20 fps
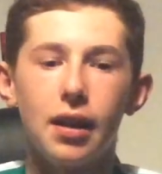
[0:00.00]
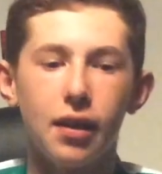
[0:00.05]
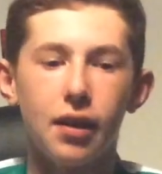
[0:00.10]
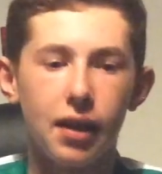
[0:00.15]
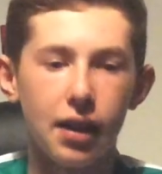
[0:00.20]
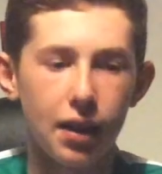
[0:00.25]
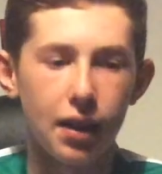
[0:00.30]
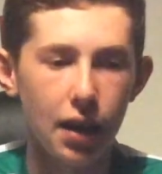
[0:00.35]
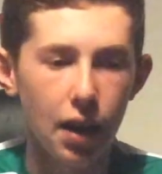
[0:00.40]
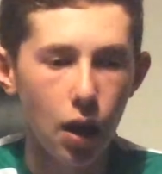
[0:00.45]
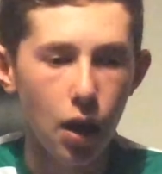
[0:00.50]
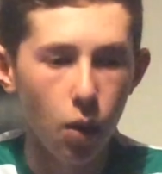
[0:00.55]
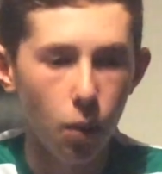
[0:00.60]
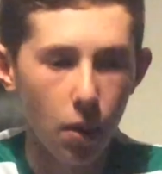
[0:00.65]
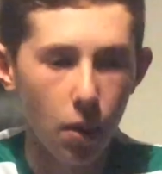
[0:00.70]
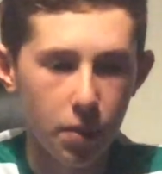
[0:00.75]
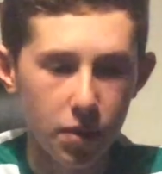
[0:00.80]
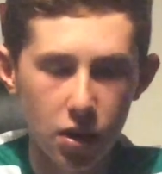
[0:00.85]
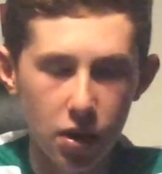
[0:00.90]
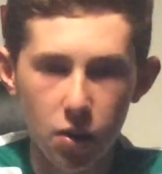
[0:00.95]
I think
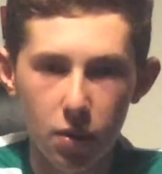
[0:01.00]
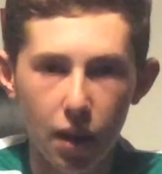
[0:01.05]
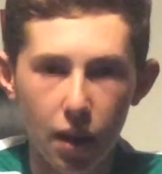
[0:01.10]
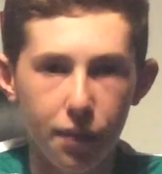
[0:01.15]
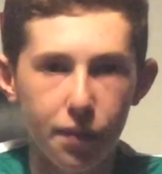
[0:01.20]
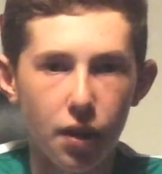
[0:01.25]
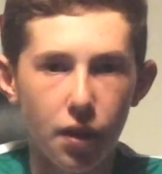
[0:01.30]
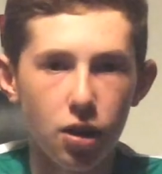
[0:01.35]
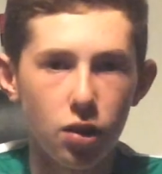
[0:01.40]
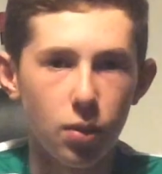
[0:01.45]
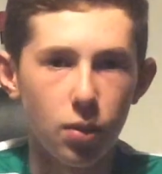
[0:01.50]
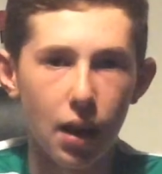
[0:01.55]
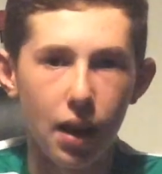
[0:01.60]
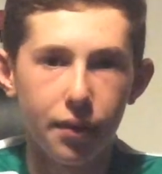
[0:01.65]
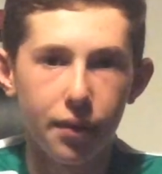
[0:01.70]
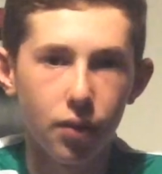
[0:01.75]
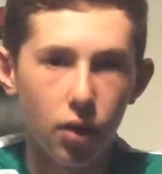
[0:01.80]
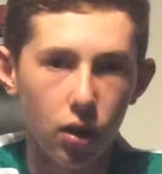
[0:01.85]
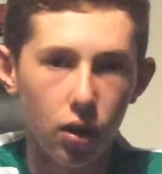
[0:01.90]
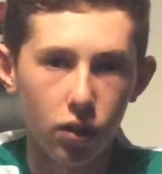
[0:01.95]
when we do get forward we
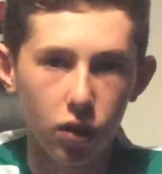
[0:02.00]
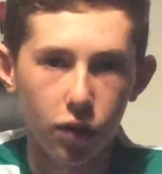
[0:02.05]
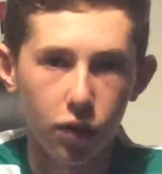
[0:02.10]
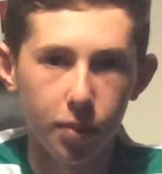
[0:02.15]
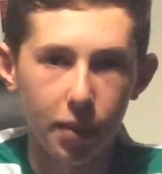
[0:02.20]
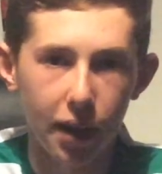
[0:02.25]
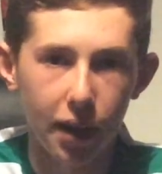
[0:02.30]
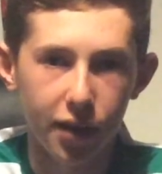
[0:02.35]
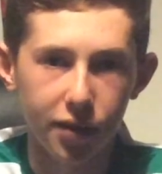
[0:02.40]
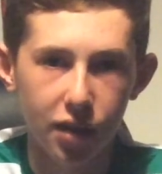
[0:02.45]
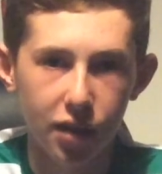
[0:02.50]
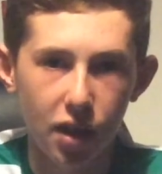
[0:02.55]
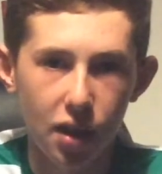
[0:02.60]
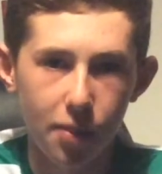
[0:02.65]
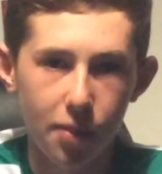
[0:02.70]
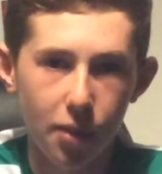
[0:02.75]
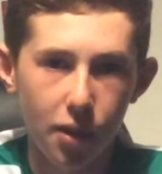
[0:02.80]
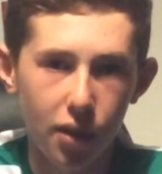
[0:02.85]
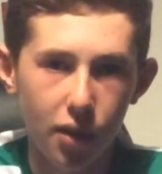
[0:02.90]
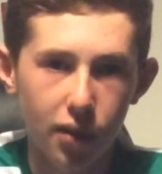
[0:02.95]
haven't got enough players in
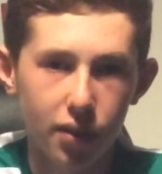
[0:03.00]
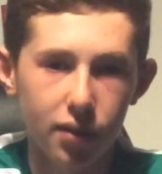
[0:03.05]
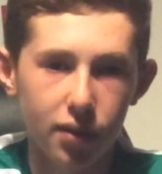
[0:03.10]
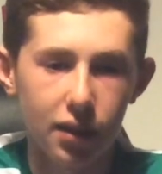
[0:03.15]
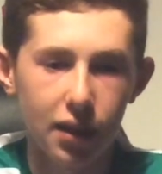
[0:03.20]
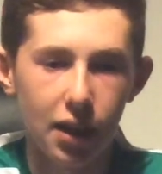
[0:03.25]
the box.